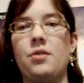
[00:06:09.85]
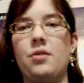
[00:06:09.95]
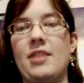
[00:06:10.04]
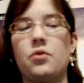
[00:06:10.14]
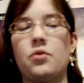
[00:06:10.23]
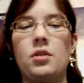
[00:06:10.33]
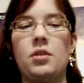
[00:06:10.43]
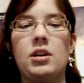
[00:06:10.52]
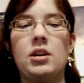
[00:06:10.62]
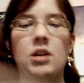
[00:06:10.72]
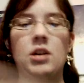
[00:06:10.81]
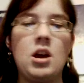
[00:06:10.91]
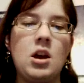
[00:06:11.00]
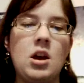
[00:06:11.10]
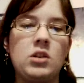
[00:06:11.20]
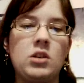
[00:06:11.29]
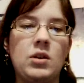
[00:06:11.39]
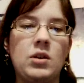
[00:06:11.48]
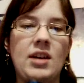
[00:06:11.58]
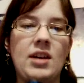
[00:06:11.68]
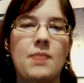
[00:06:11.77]
natural look. So
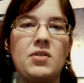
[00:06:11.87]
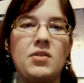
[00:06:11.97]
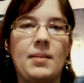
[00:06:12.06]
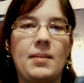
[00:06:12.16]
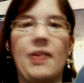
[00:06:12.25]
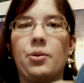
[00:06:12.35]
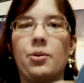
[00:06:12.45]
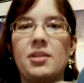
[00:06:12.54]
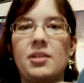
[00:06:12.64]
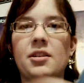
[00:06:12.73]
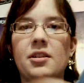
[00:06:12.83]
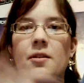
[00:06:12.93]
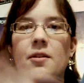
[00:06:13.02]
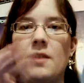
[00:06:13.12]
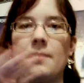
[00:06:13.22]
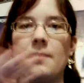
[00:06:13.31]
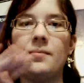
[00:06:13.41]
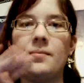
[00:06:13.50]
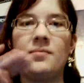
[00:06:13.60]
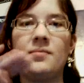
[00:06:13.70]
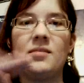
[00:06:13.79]
again, I'm using my little mirror here if I'm
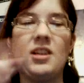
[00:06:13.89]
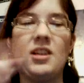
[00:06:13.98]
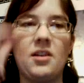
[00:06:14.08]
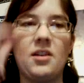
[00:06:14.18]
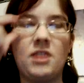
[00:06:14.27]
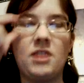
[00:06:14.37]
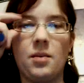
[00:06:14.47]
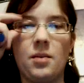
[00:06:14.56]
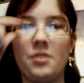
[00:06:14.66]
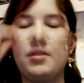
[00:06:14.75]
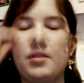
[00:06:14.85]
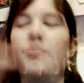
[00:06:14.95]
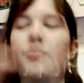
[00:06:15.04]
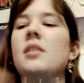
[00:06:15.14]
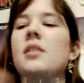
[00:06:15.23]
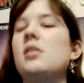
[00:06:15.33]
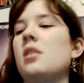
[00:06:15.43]
getting off camera or something.